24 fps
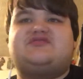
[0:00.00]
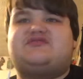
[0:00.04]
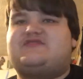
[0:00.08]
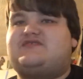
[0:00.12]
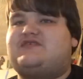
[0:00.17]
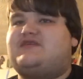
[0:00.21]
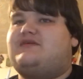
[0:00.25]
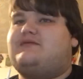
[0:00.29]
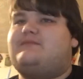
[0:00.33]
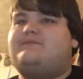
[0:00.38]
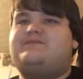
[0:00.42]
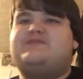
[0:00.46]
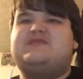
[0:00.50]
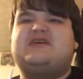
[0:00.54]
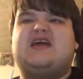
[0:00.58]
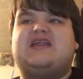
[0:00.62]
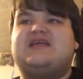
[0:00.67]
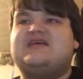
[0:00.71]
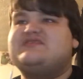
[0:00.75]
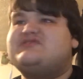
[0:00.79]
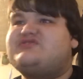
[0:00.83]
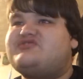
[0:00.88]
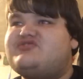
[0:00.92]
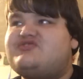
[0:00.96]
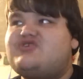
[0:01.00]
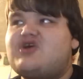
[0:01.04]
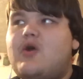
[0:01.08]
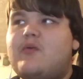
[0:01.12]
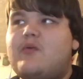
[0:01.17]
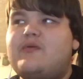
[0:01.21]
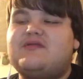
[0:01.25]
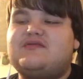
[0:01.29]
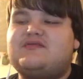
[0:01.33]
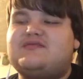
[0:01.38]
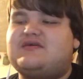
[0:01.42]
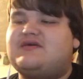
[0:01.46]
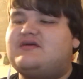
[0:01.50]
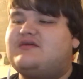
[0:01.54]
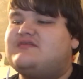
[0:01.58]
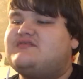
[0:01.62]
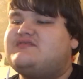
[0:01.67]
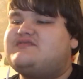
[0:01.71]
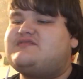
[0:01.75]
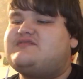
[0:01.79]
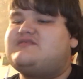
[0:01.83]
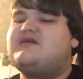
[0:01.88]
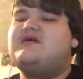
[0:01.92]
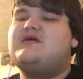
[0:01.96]
seat. It is so
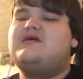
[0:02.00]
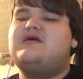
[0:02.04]
intense.